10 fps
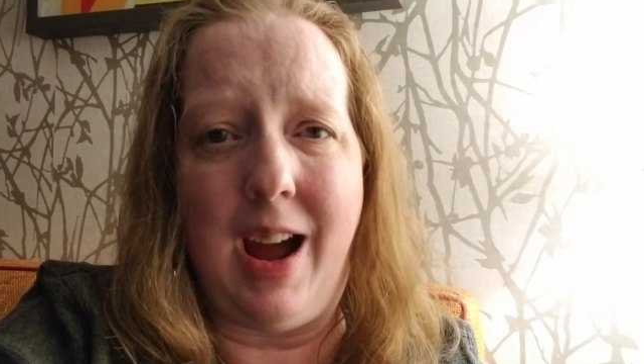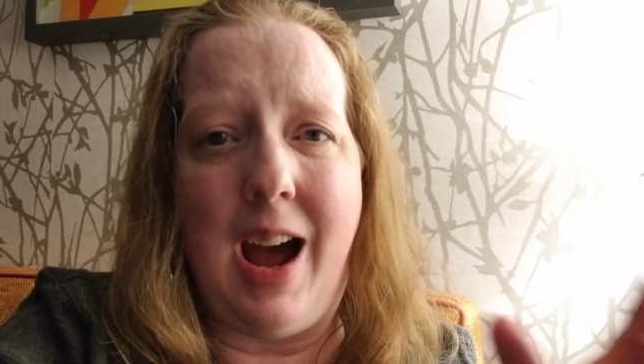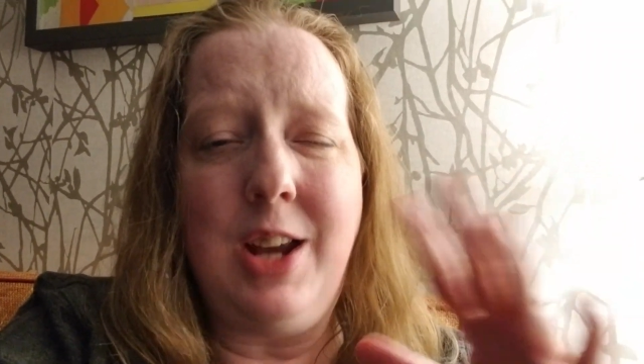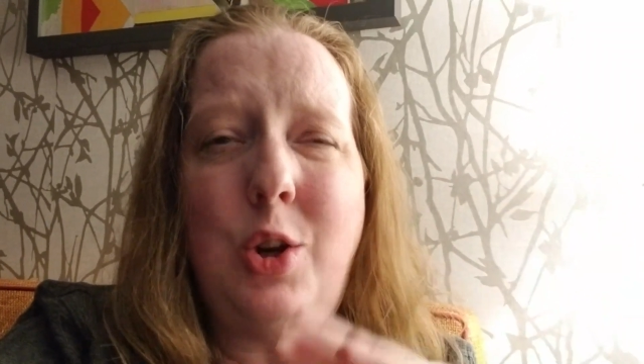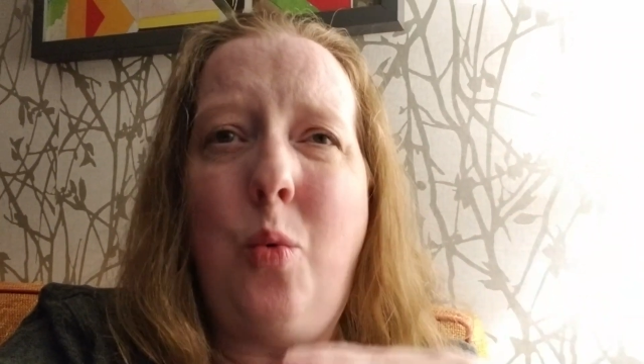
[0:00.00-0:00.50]

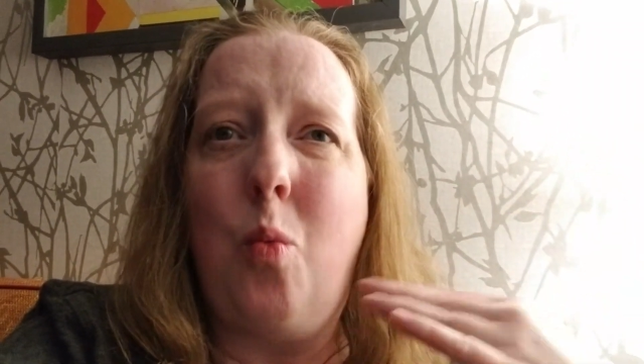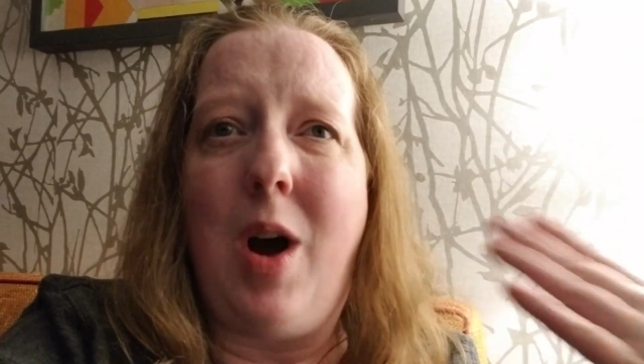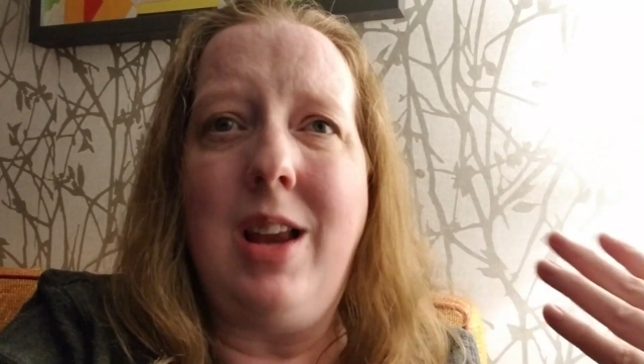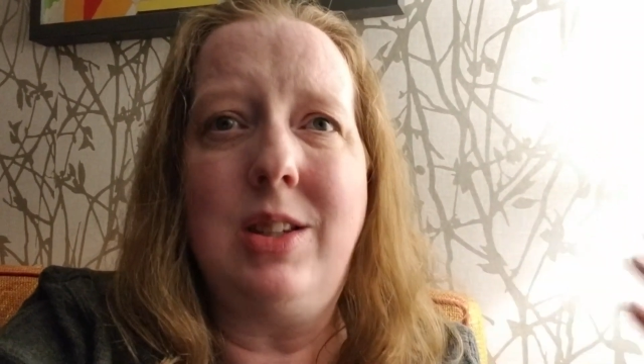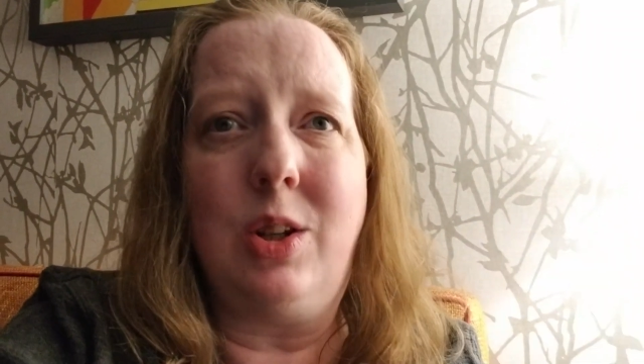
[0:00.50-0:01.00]
I don't
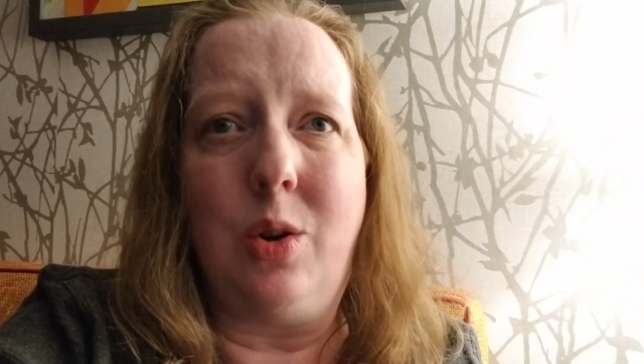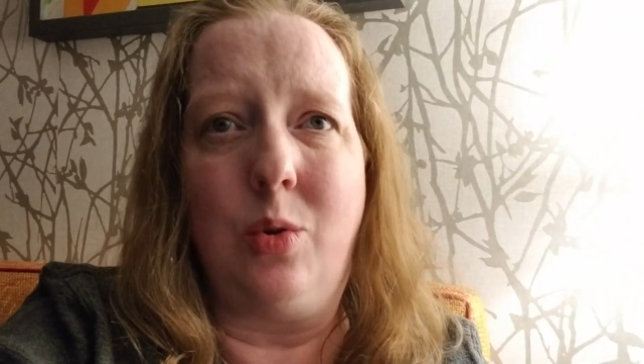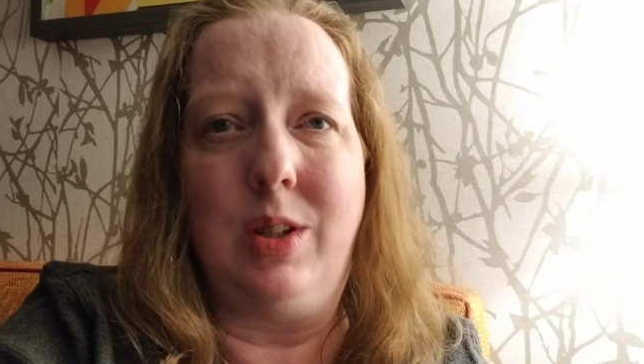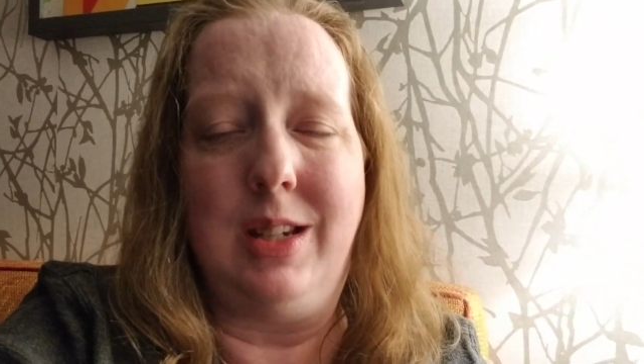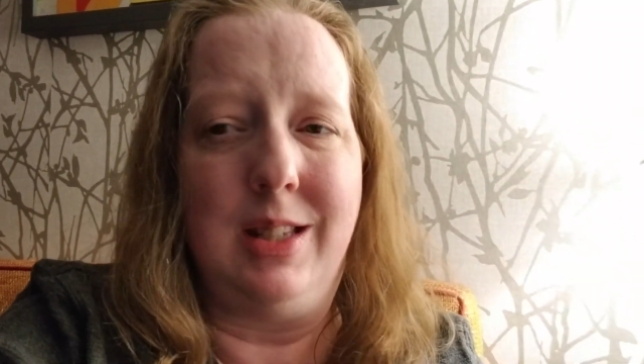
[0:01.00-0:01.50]
want to go
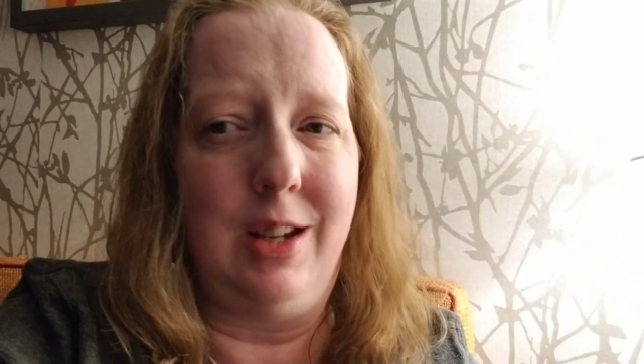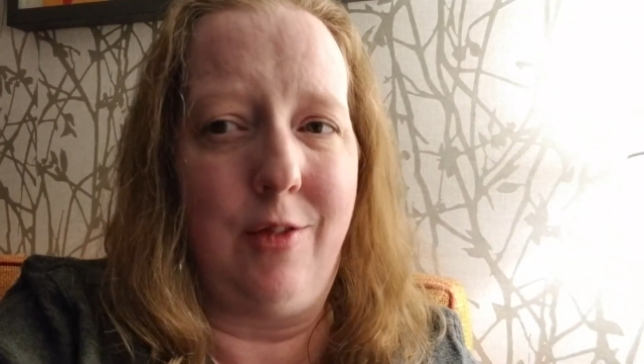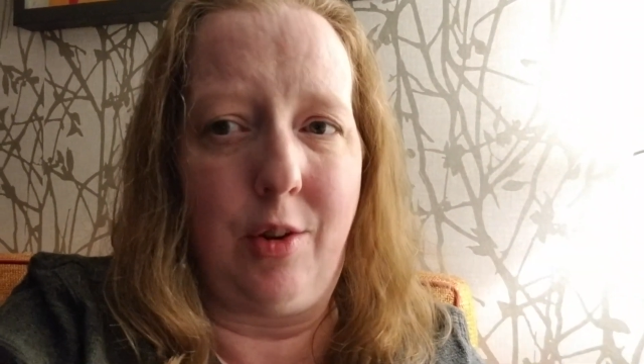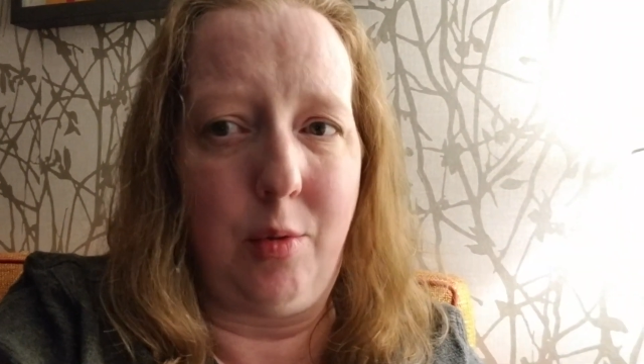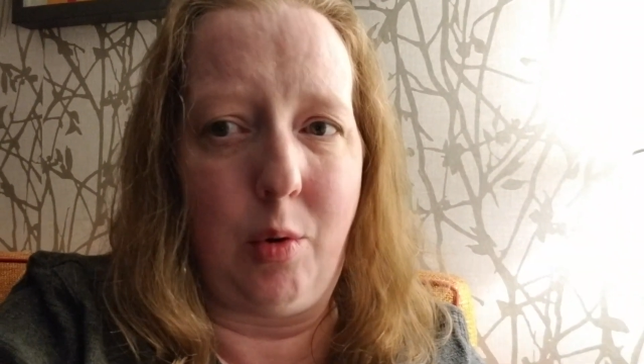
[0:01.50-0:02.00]
to Disney
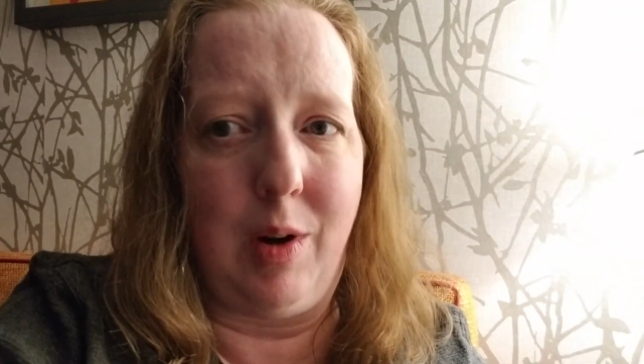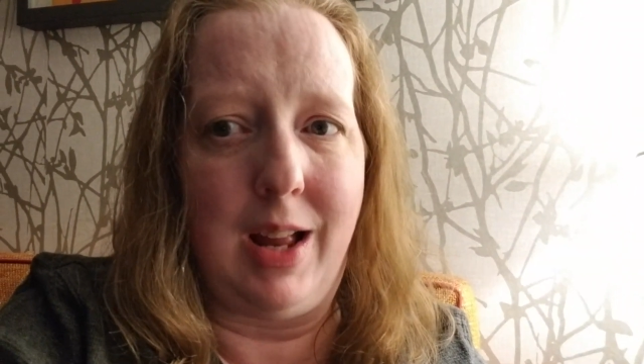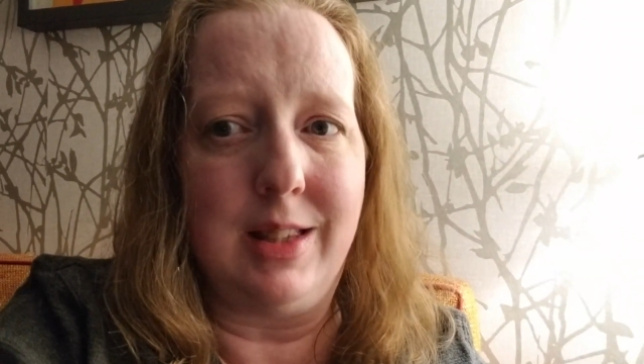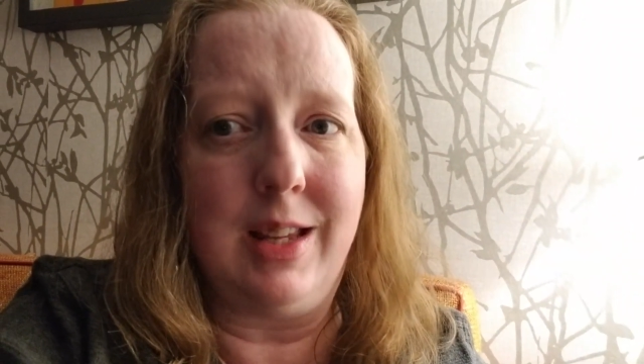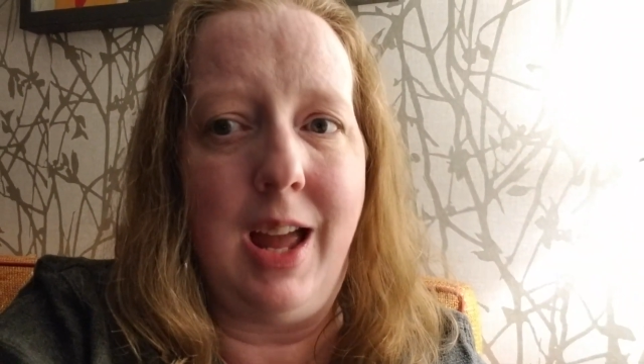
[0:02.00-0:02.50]
for thrill
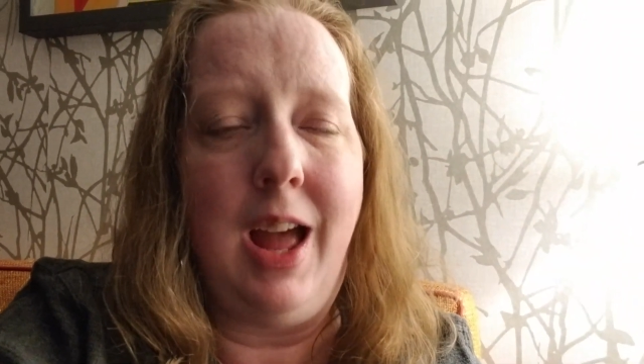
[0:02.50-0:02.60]
rides.